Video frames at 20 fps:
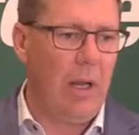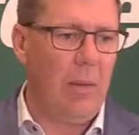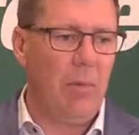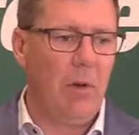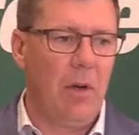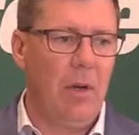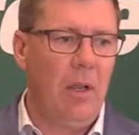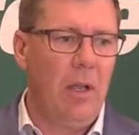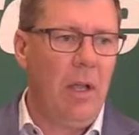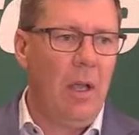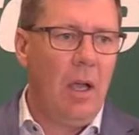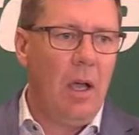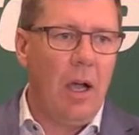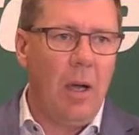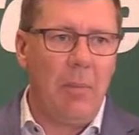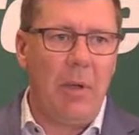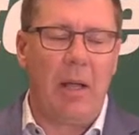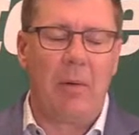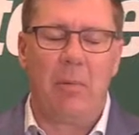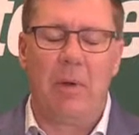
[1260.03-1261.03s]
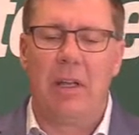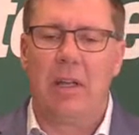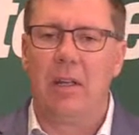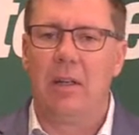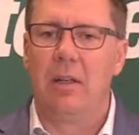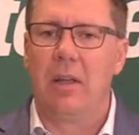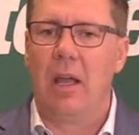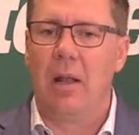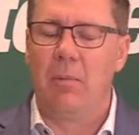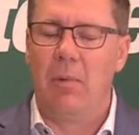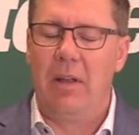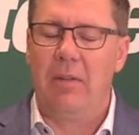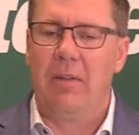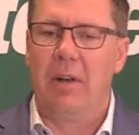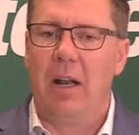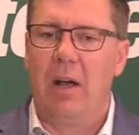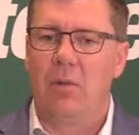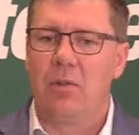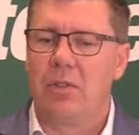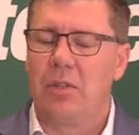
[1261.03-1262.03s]
Weyburn, and we have
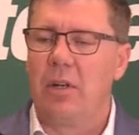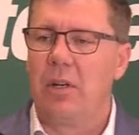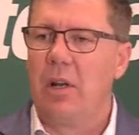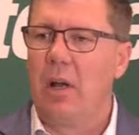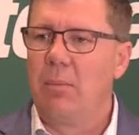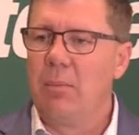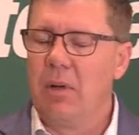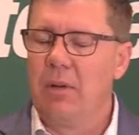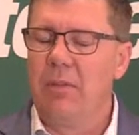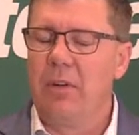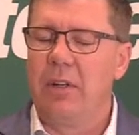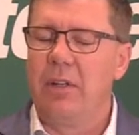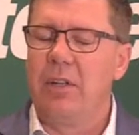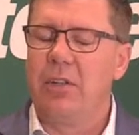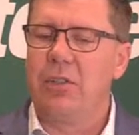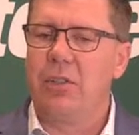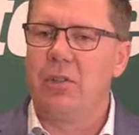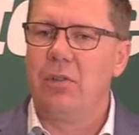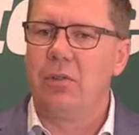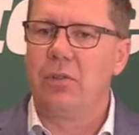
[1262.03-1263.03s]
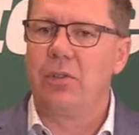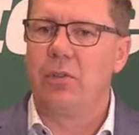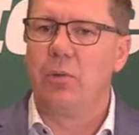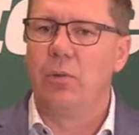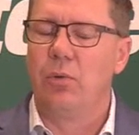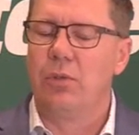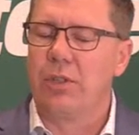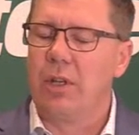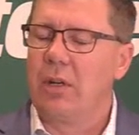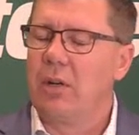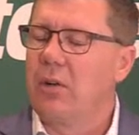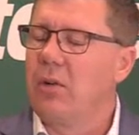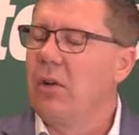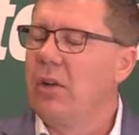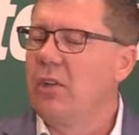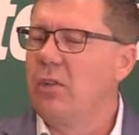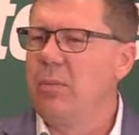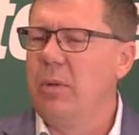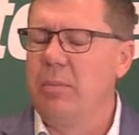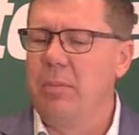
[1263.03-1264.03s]
announced a number of additional schools that are
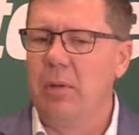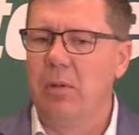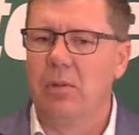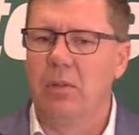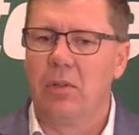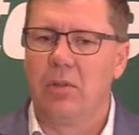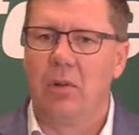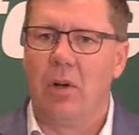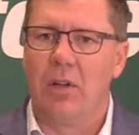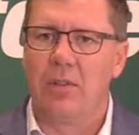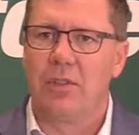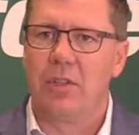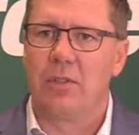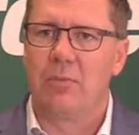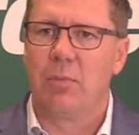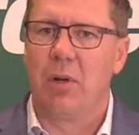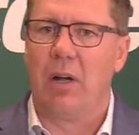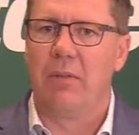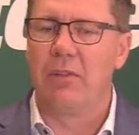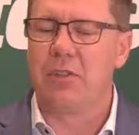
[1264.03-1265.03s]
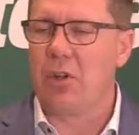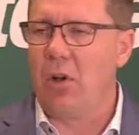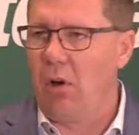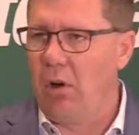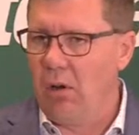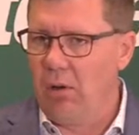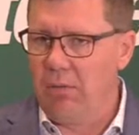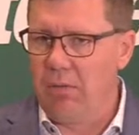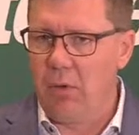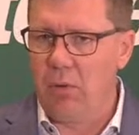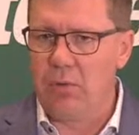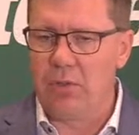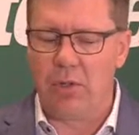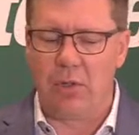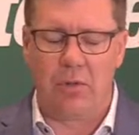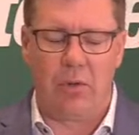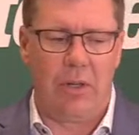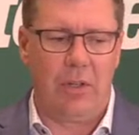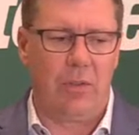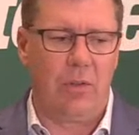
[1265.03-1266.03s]
going to be built across this province. All of those
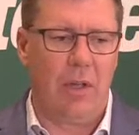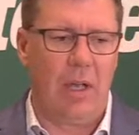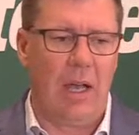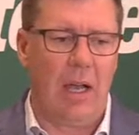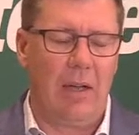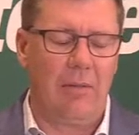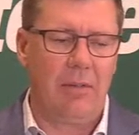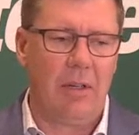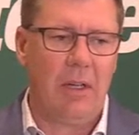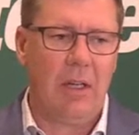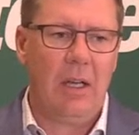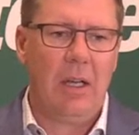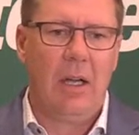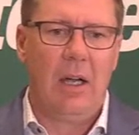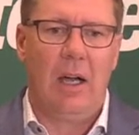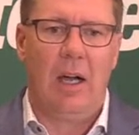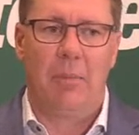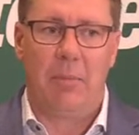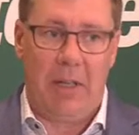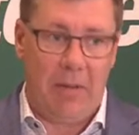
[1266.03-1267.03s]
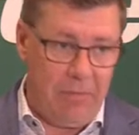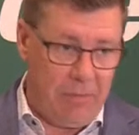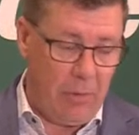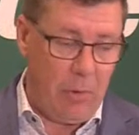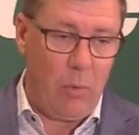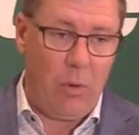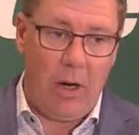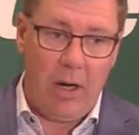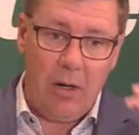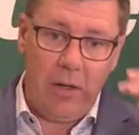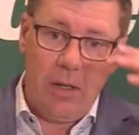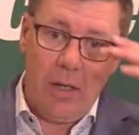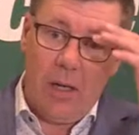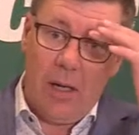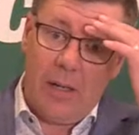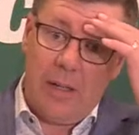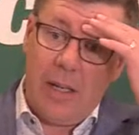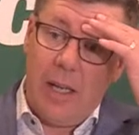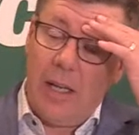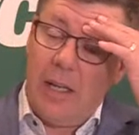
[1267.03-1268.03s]
are going to have, if required,
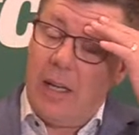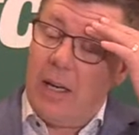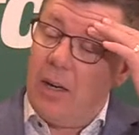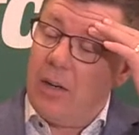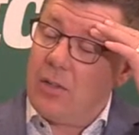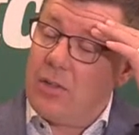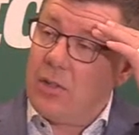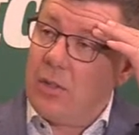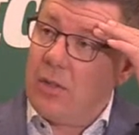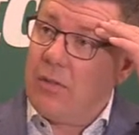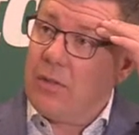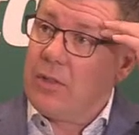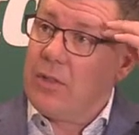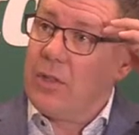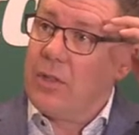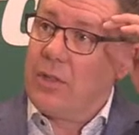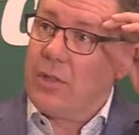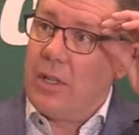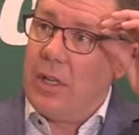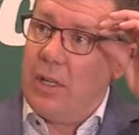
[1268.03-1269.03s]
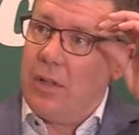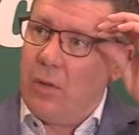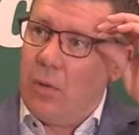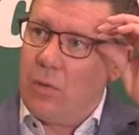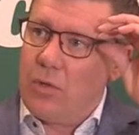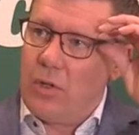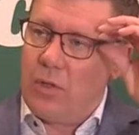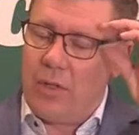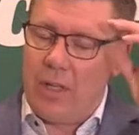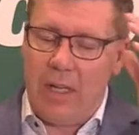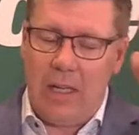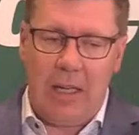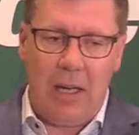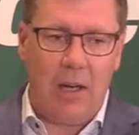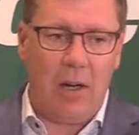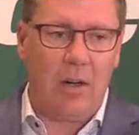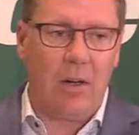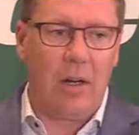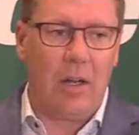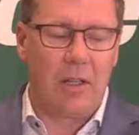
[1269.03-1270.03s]
daycare services in those, or
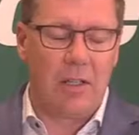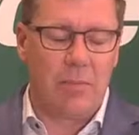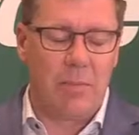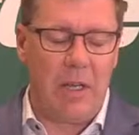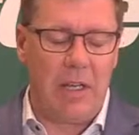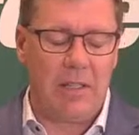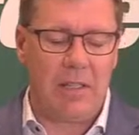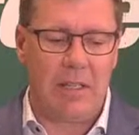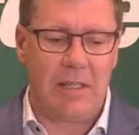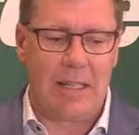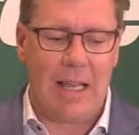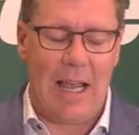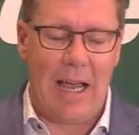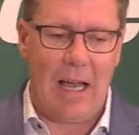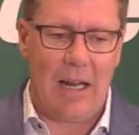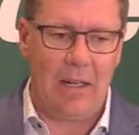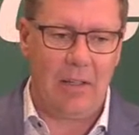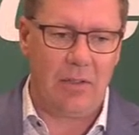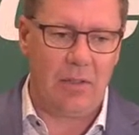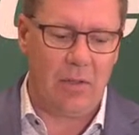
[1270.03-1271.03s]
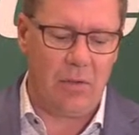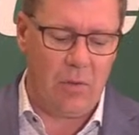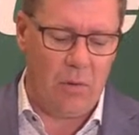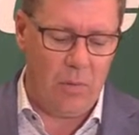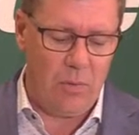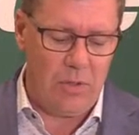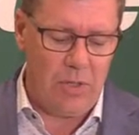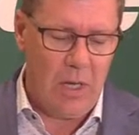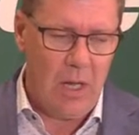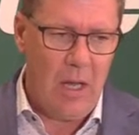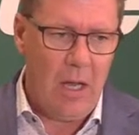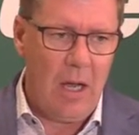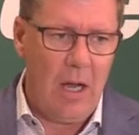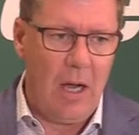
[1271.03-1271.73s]
daycare spaces added to those.